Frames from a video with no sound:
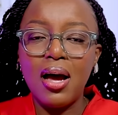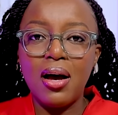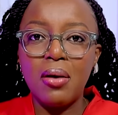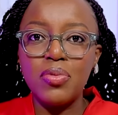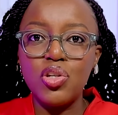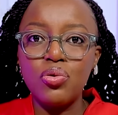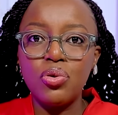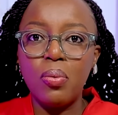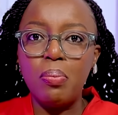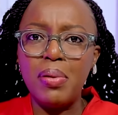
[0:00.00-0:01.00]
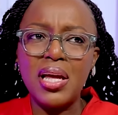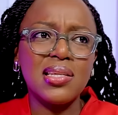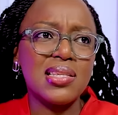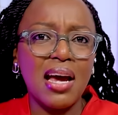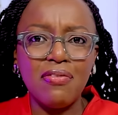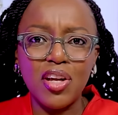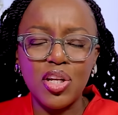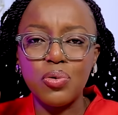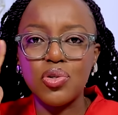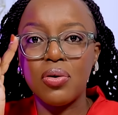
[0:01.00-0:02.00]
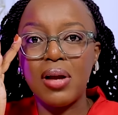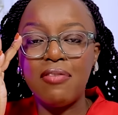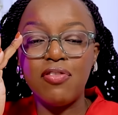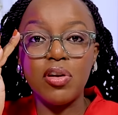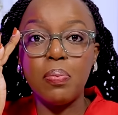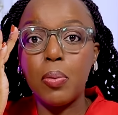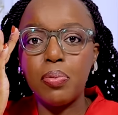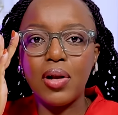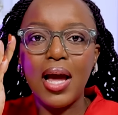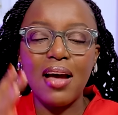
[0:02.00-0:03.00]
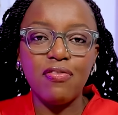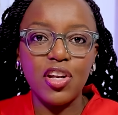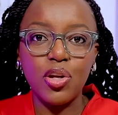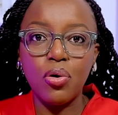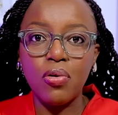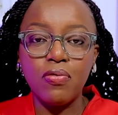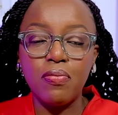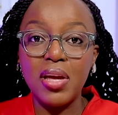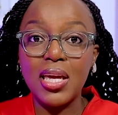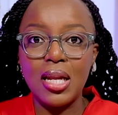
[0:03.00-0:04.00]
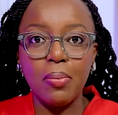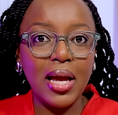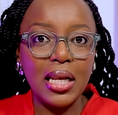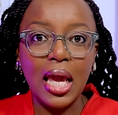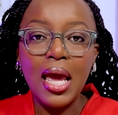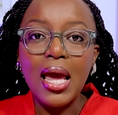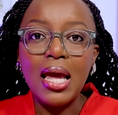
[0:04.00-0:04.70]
um, you know, best avenues or a very popular avenue of making money.